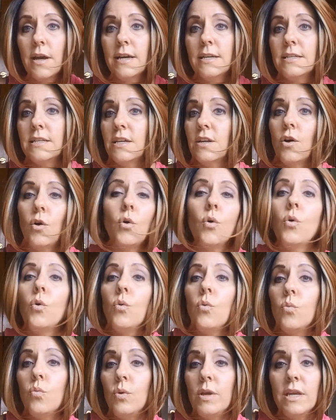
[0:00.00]
I did a
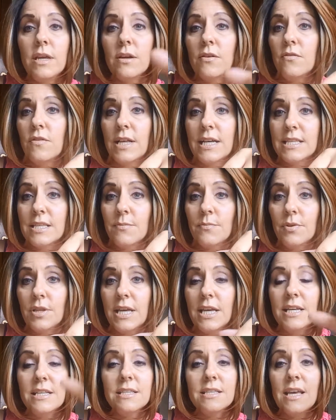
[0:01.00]
whole week of lesson
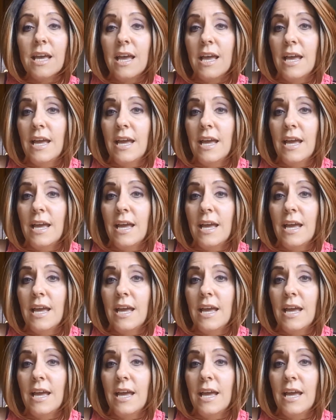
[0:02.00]
plans,